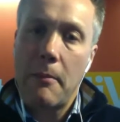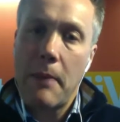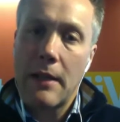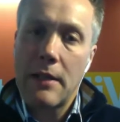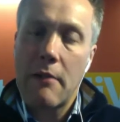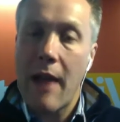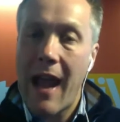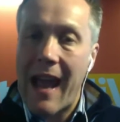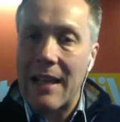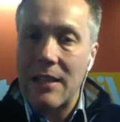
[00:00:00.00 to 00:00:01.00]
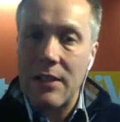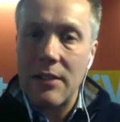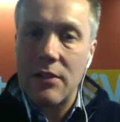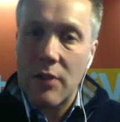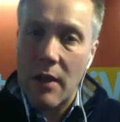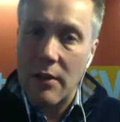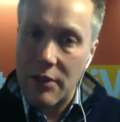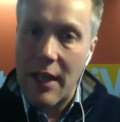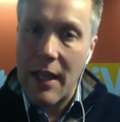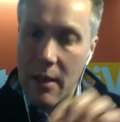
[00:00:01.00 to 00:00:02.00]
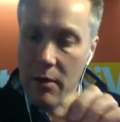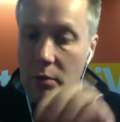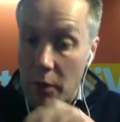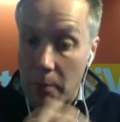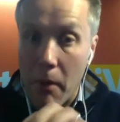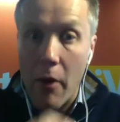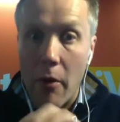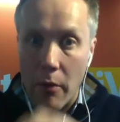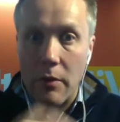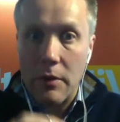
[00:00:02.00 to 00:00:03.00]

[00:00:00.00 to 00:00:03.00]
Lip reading: bacteria, as it starts to heal the bone,